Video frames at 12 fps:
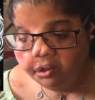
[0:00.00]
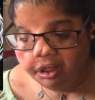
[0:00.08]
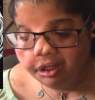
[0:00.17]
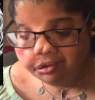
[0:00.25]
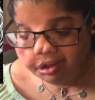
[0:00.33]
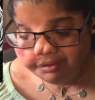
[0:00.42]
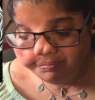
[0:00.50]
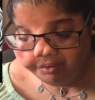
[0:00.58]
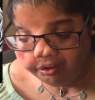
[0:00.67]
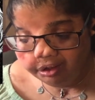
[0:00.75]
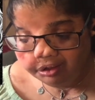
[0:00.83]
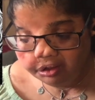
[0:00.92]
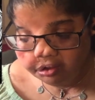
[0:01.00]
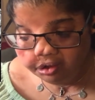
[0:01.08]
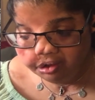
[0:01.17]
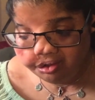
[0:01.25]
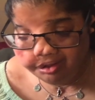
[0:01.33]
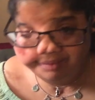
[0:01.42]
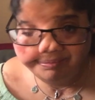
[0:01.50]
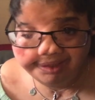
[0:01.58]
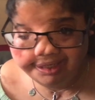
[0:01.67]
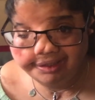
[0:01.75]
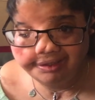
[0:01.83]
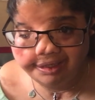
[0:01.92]
In this book, Tomi
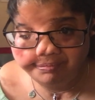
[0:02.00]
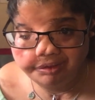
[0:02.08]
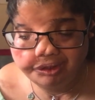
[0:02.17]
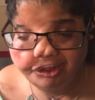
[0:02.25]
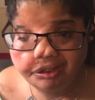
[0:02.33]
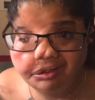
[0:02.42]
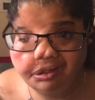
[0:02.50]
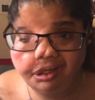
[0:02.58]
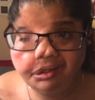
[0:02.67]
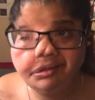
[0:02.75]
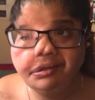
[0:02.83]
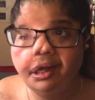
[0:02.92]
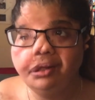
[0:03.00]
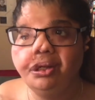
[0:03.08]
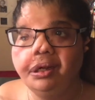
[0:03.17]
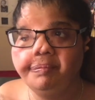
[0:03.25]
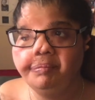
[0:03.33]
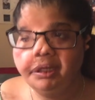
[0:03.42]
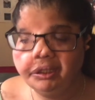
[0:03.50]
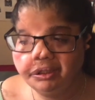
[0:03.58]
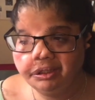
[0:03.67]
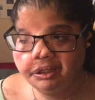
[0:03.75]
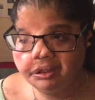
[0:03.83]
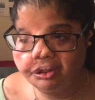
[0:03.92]
Adeyemi, she did such an
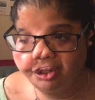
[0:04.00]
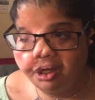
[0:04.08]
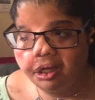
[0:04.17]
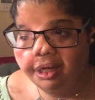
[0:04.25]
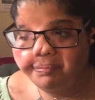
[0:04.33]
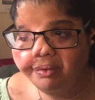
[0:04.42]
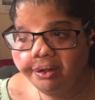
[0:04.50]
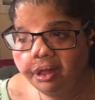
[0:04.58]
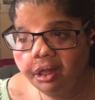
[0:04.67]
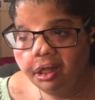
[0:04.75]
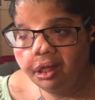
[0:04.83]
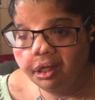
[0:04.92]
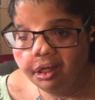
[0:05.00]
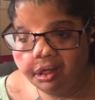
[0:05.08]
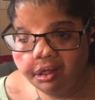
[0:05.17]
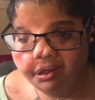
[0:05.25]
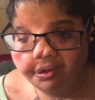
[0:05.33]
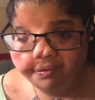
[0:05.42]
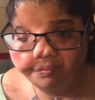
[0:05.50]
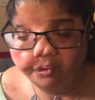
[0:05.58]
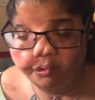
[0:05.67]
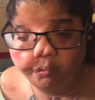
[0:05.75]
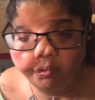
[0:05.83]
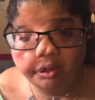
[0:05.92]
amazing job of
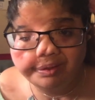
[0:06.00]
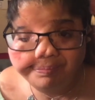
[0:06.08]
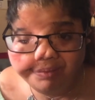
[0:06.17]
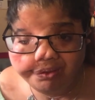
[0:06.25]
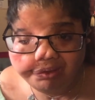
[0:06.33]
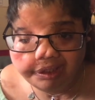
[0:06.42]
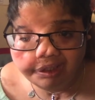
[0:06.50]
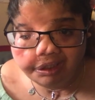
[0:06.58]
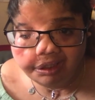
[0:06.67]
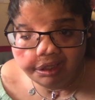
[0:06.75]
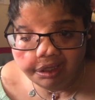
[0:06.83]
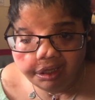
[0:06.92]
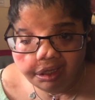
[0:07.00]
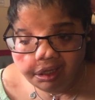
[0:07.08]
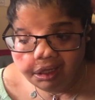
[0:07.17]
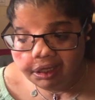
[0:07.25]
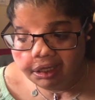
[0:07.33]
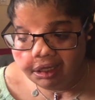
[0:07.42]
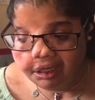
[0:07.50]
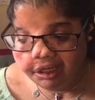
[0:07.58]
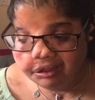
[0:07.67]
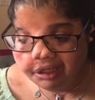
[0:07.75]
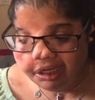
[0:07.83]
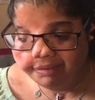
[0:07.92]
world building
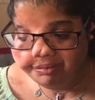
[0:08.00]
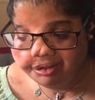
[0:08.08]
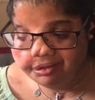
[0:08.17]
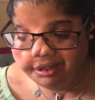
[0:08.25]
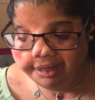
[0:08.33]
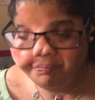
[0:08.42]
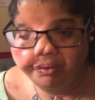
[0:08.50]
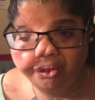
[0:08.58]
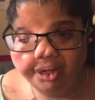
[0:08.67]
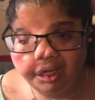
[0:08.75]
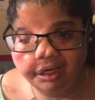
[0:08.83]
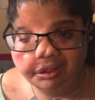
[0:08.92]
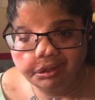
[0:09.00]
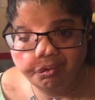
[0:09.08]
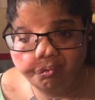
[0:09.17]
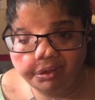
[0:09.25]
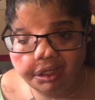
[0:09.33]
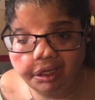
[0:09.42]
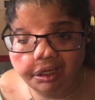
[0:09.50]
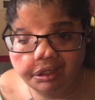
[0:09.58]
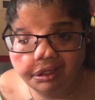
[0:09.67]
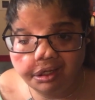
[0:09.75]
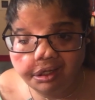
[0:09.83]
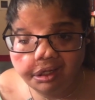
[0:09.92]
and having us empathize with
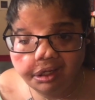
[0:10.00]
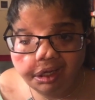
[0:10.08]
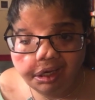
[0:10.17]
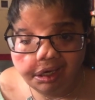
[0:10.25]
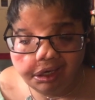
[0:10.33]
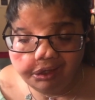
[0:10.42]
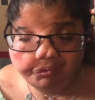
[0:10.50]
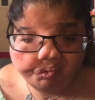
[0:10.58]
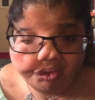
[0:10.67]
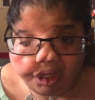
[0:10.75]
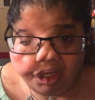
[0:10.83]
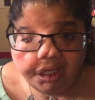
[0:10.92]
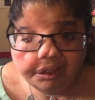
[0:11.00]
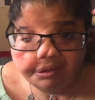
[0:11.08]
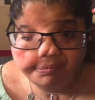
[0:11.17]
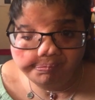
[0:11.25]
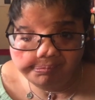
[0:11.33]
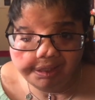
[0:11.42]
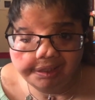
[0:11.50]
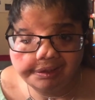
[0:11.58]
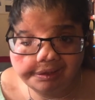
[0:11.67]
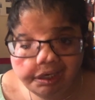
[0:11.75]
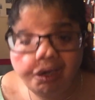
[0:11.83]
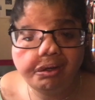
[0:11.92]
a flawed main
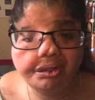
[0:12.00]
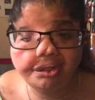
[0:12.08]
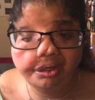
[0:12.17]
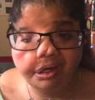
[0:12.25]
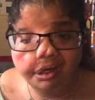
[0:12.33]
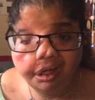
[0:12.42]
character.